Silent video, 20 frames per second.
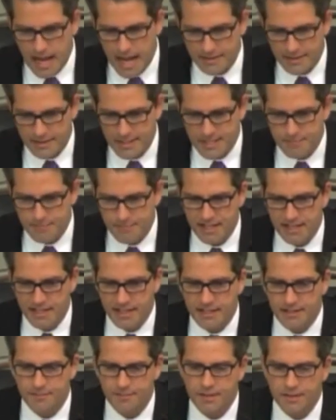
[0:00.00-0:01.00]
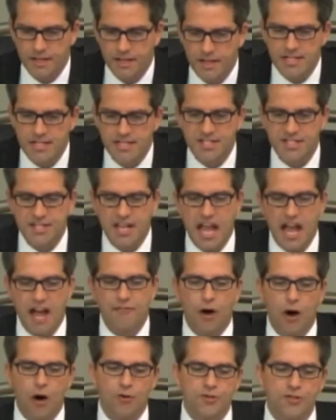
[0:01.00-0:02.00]
At this meeting,
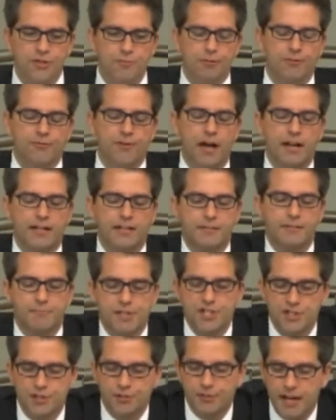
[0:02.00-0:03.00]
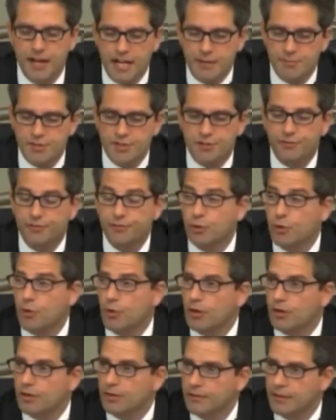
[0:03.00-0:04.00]
staff also provided Mr. Ames the
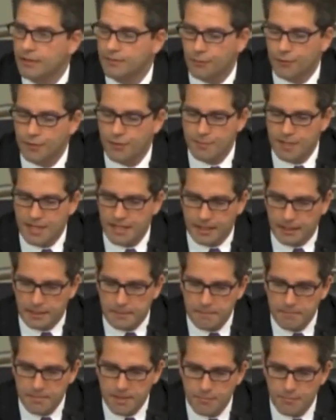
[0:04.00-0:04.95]
floor for the meeting.